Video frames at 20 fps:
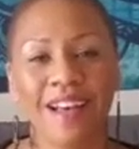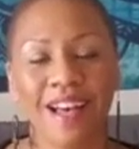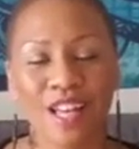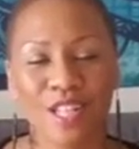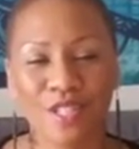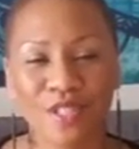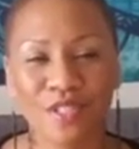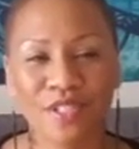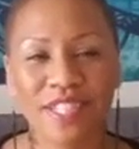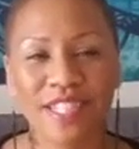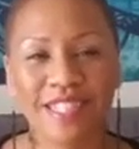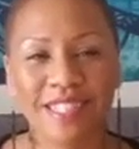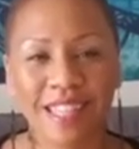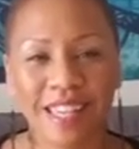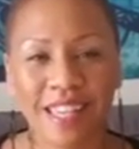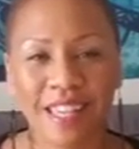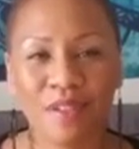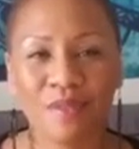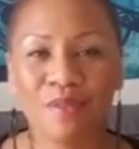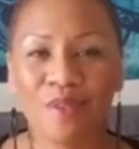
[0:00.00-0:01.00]

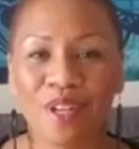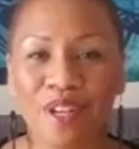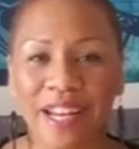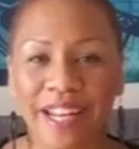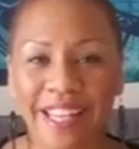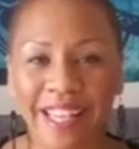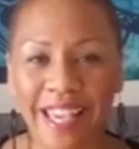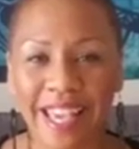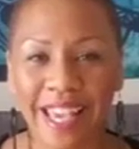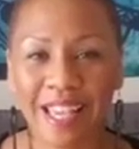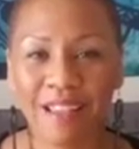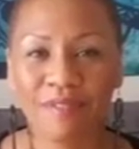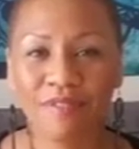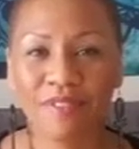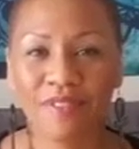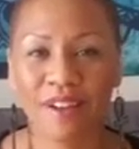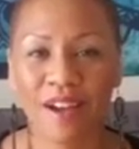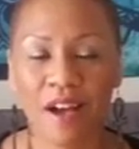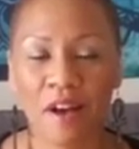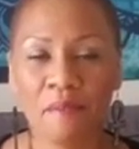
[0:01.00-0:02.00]
understand where it came
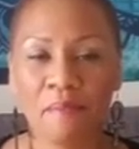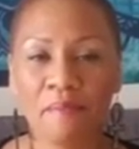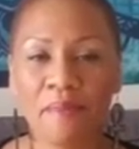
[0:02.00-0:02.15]
from,